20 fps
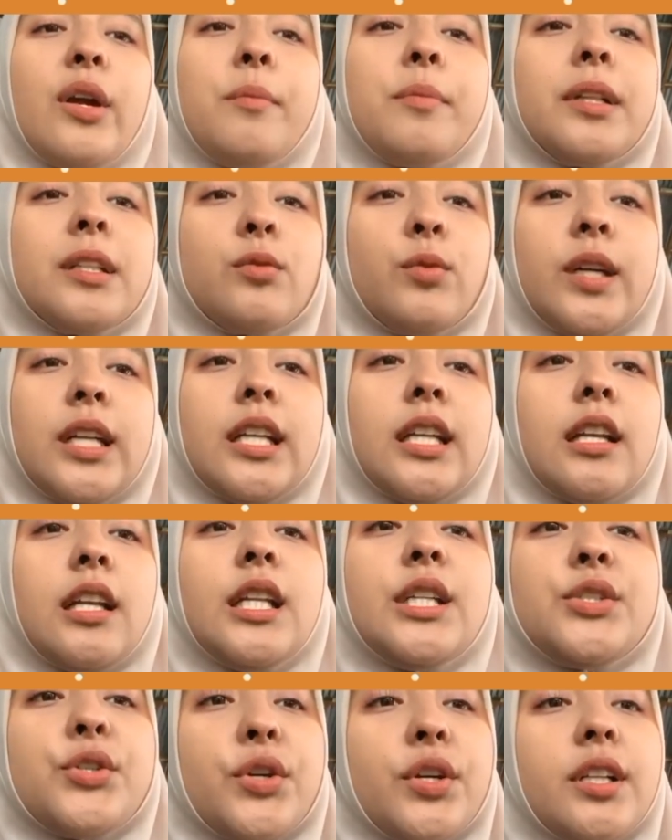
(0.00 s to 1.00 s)
between
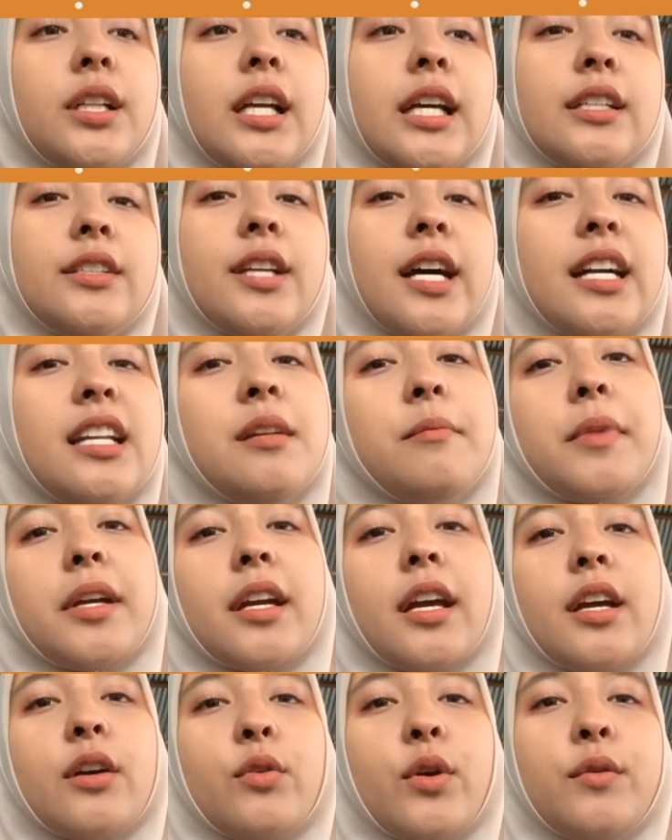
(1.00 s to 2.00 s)
literal and dynamic
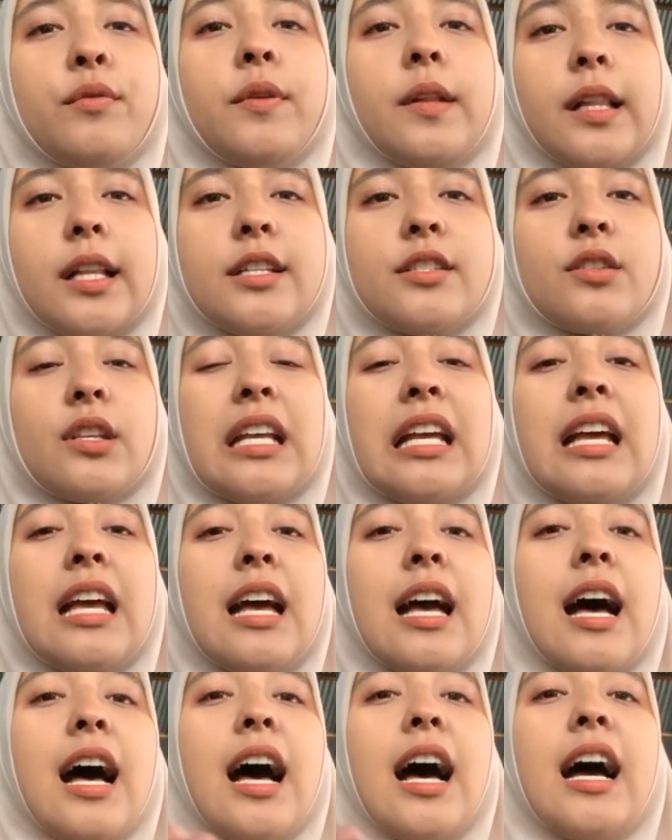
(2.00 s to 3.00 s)
equivalence
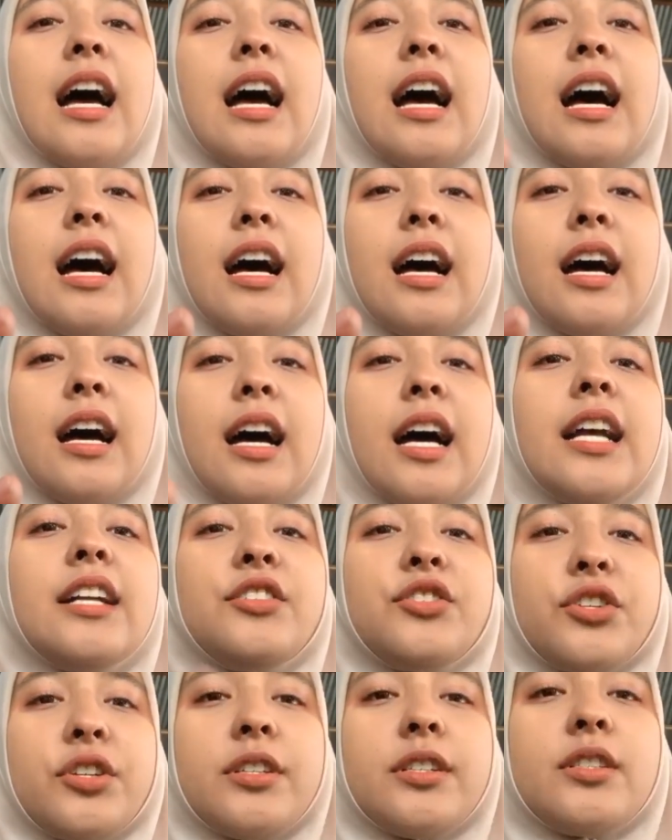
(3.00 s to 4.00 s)

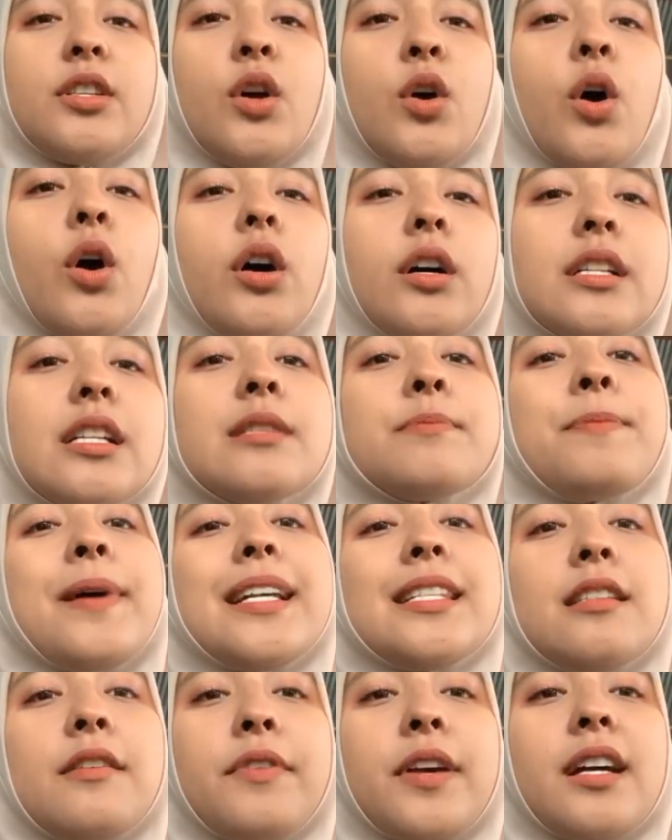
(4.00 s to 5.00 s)
hinges on the
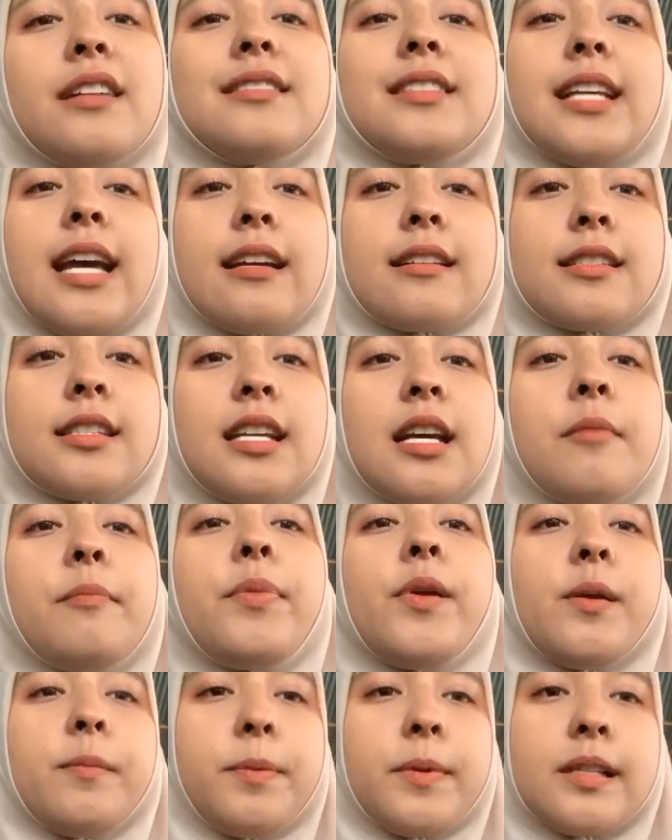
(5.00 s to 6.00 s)
specific context,
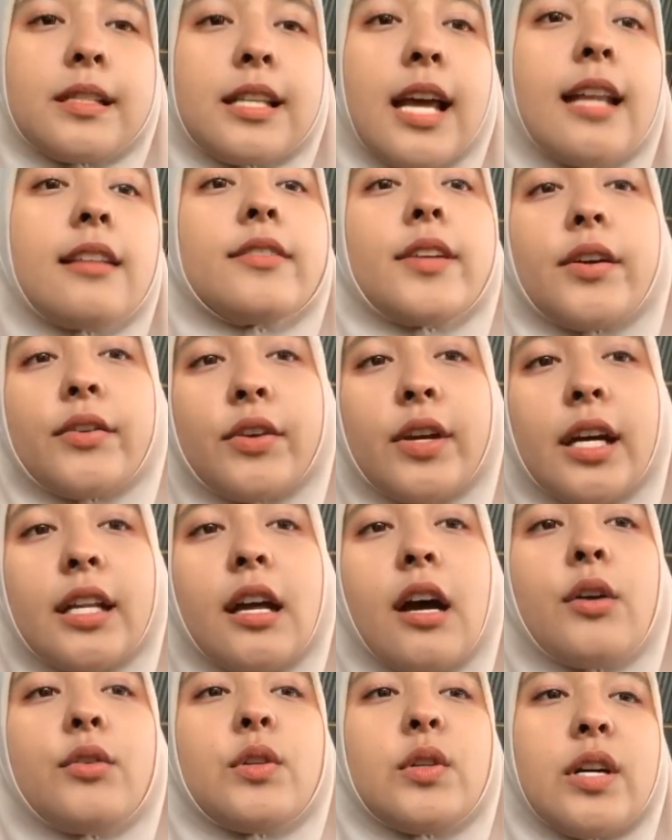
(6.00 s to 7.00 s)
purpose, and target
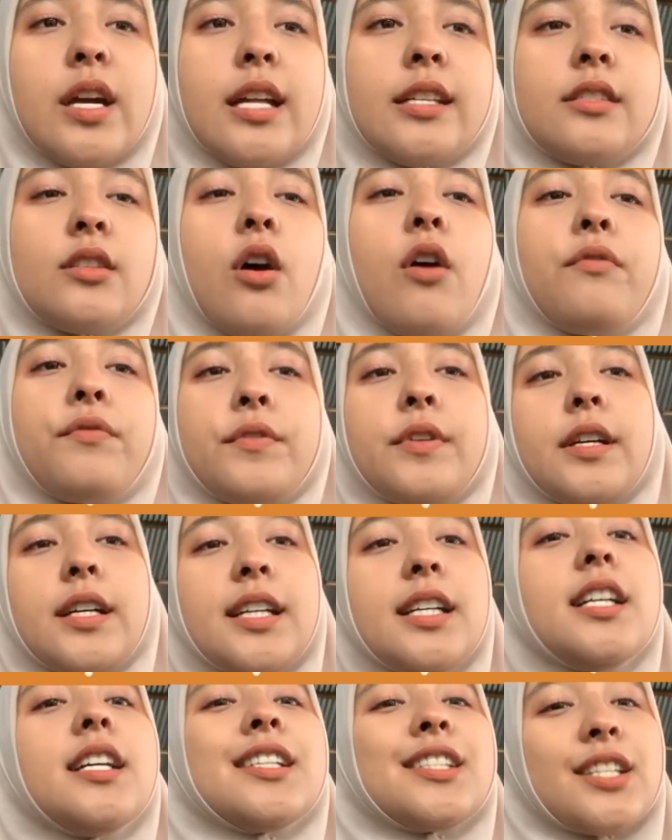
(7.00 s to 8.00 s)
audience of the
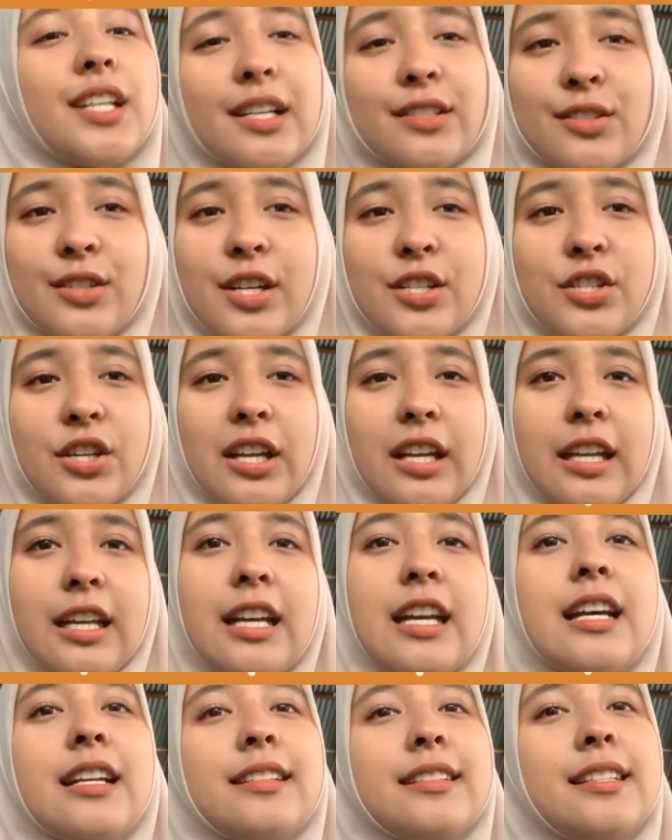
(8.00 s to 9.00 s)
translation.
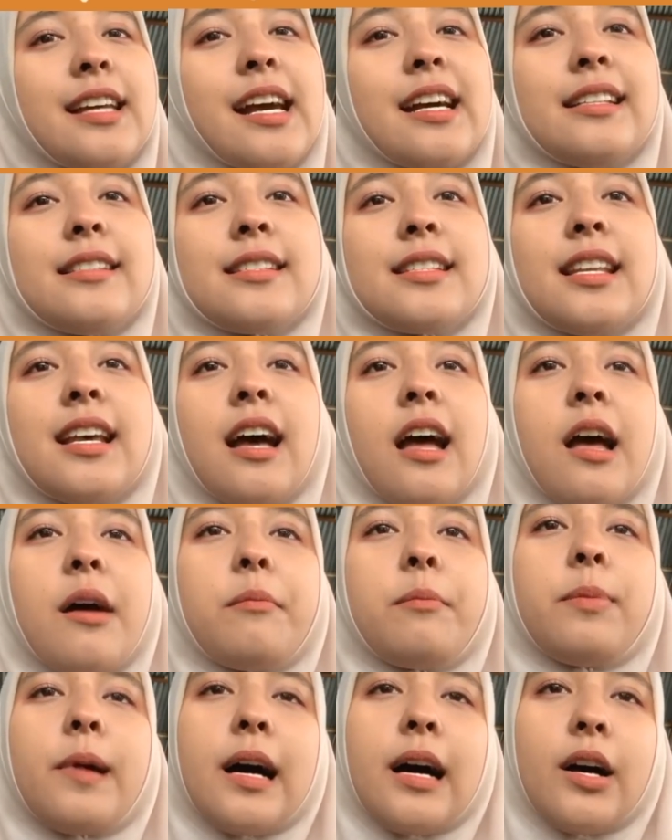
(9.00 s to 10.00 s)
That's
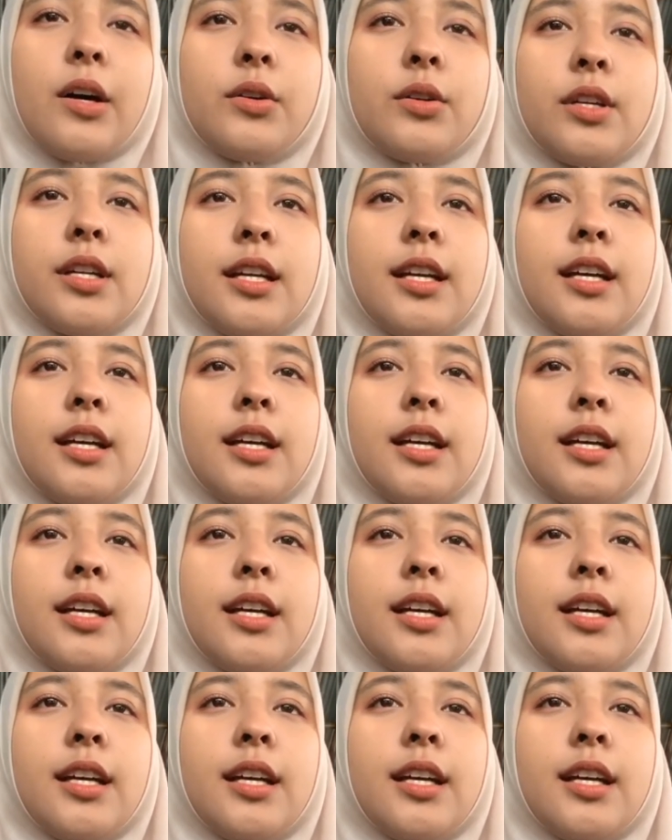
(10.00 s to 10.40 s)
about